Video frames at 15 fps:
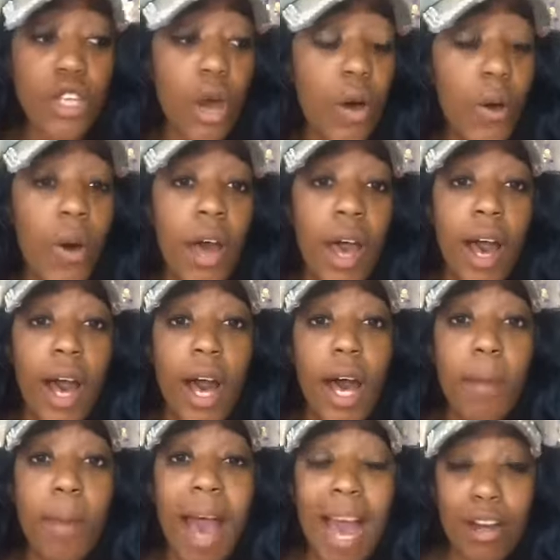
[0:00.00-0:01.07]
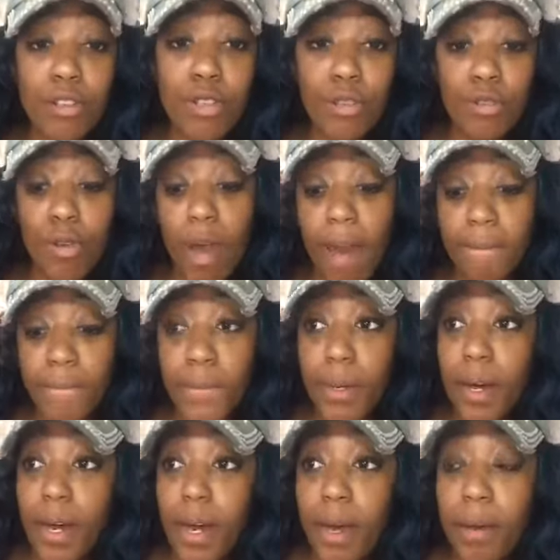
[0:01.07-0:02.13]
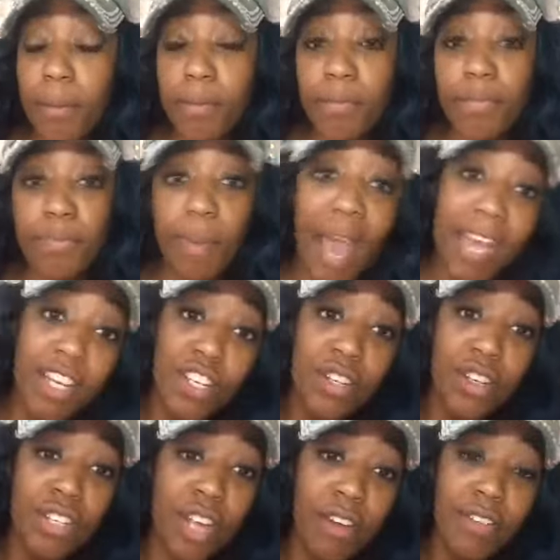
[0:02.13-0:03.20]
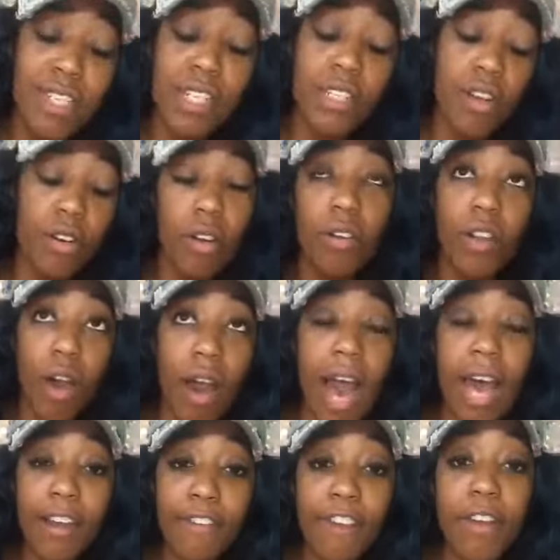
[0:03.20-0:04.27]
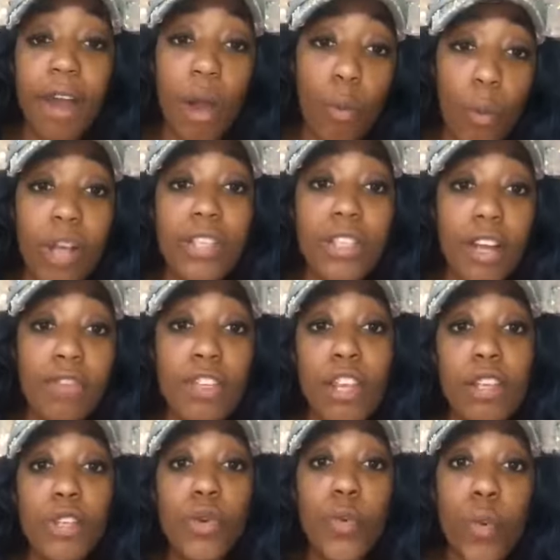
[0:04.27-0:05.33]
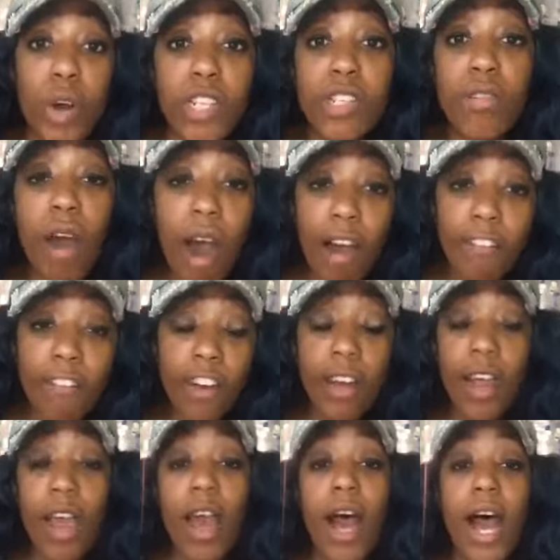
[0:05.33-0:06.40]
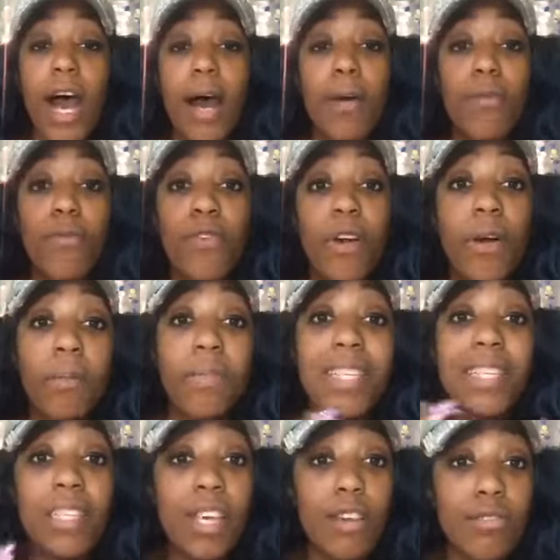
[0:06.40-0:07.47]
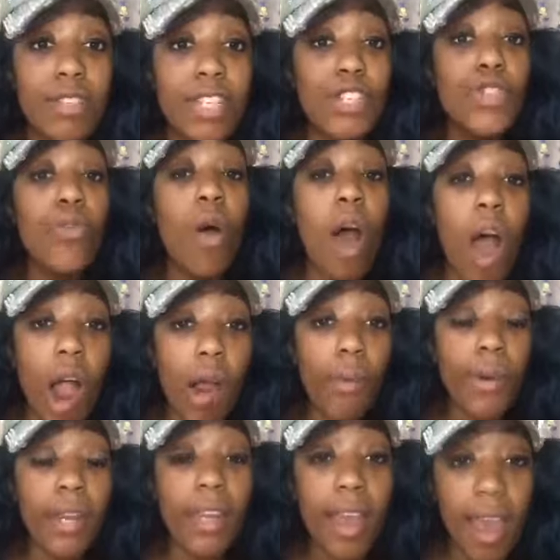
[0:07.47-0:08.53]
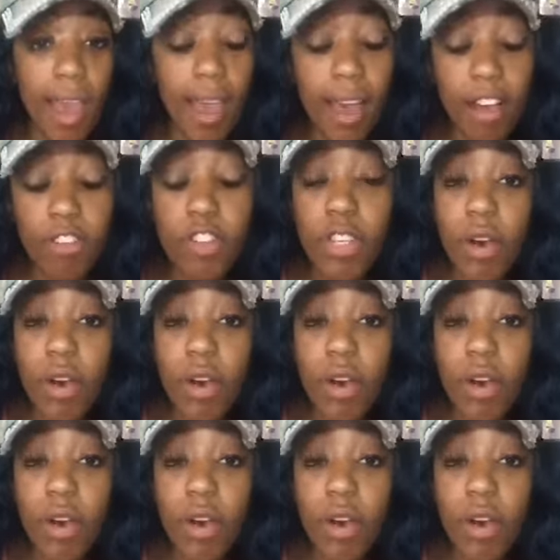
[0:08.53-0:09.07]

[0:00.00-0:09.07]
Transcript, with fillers: So um, how to um, package your services or no, how to figure out what services you want to offer um, from the skills that you already have.